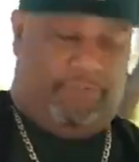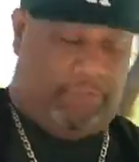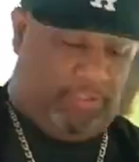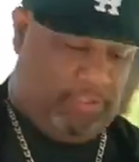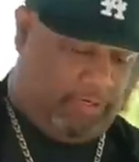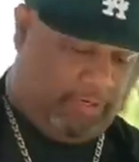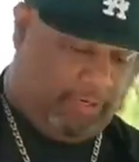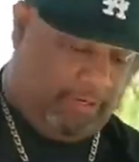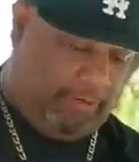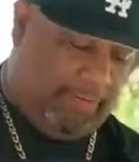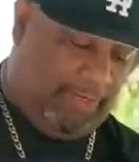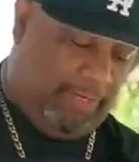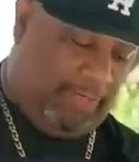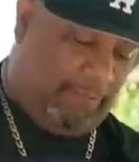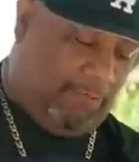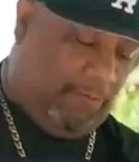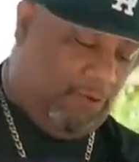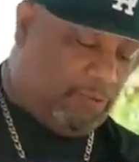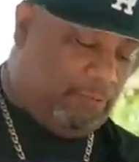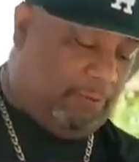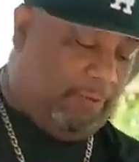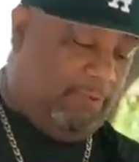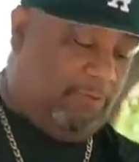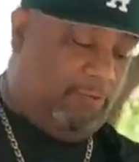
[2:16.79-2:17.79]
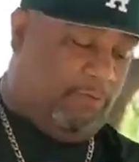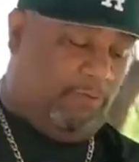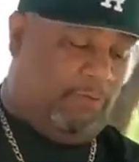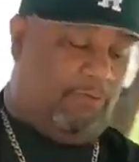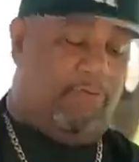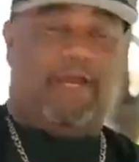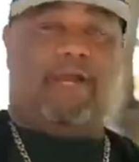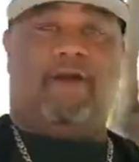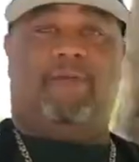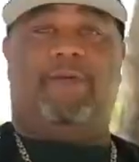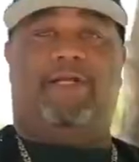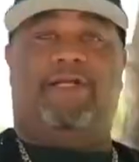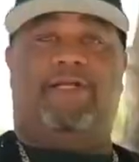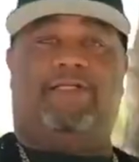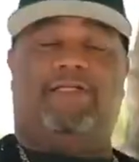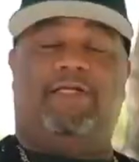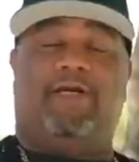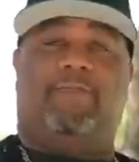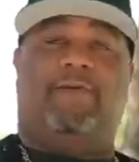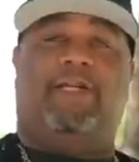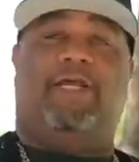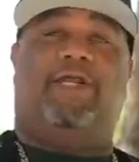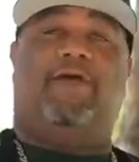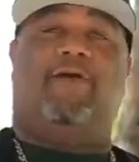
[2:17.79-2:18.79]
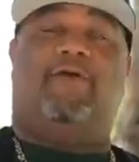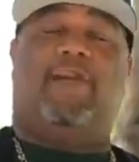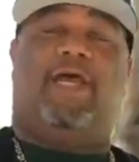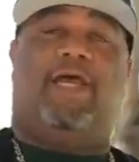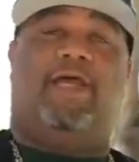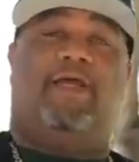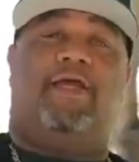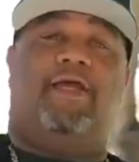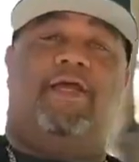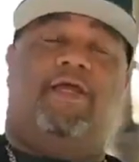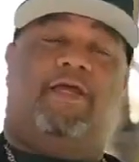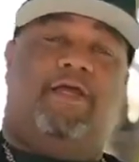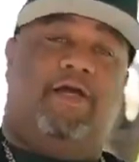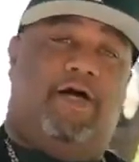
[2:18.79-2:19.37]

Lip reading: You know what I mean? And most people around me to tell me they don't like